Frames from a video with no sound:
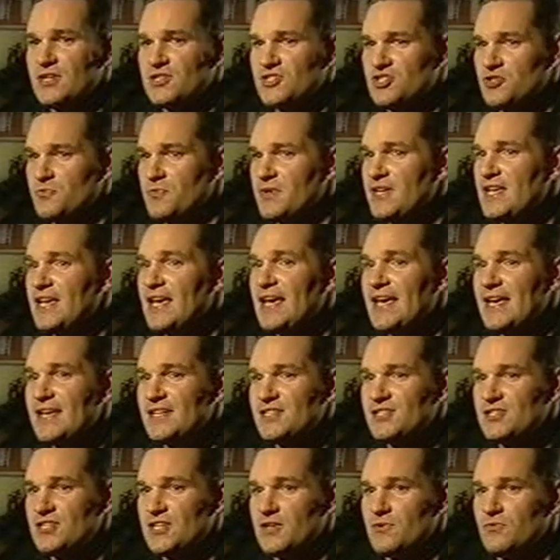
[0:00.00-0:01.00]
Customer
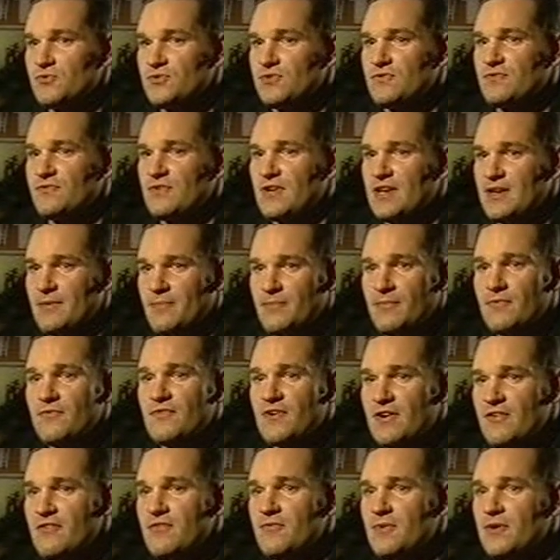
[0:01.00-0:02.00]
care skills are very,
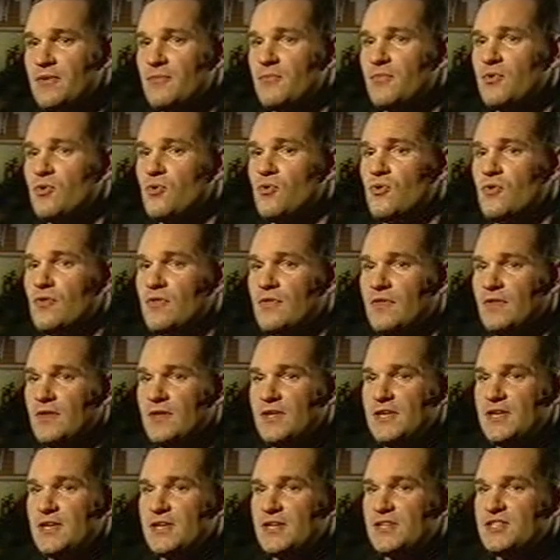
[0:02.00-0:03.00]
very important.
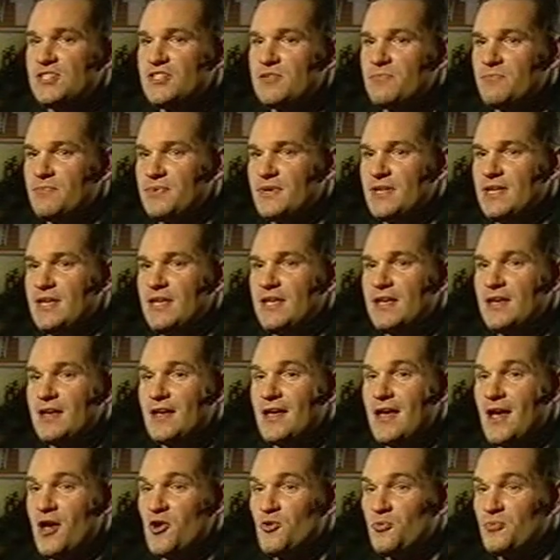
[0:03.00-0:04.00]
Simply
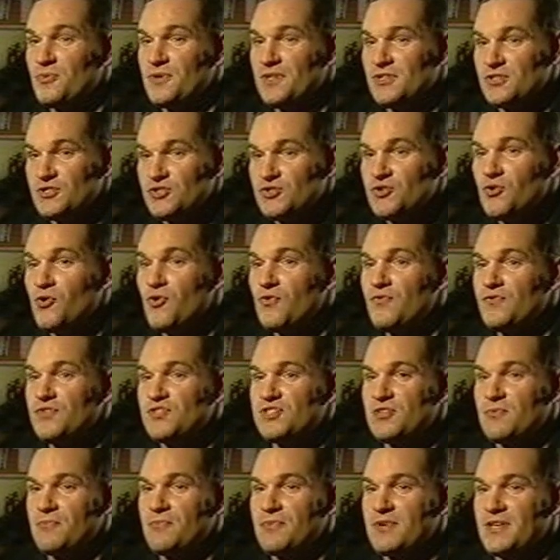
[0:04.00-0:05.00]
opening the door for
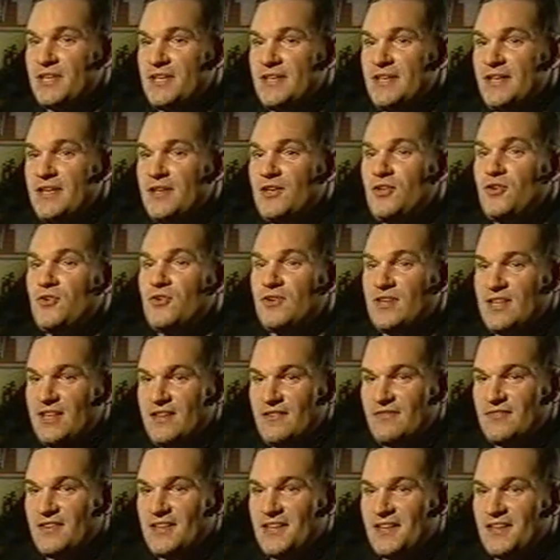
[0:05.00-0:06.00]
somebody, good
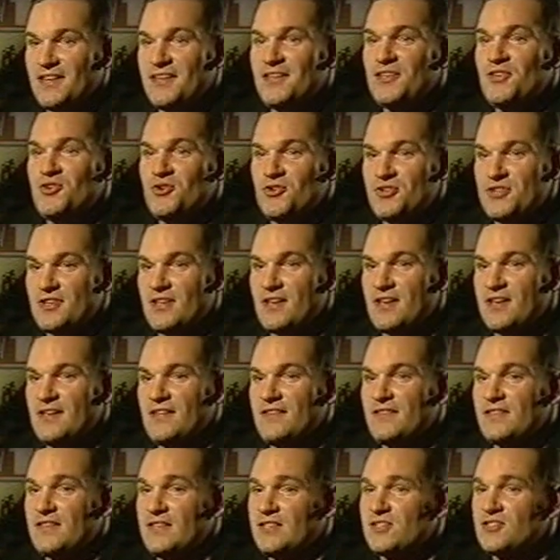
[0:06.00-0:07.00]
evening, good
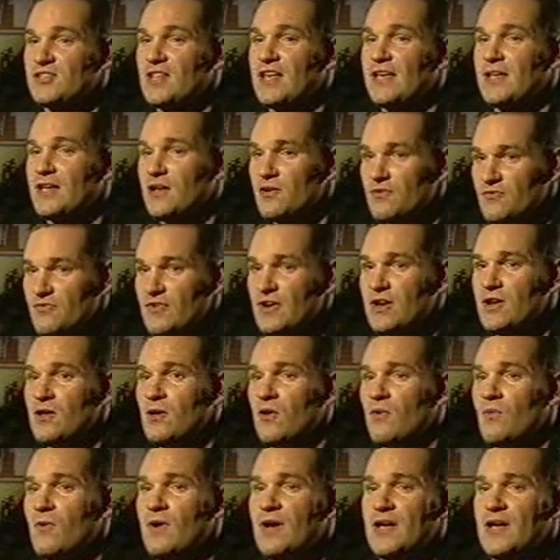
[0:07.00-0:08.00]
night, things like that go a very long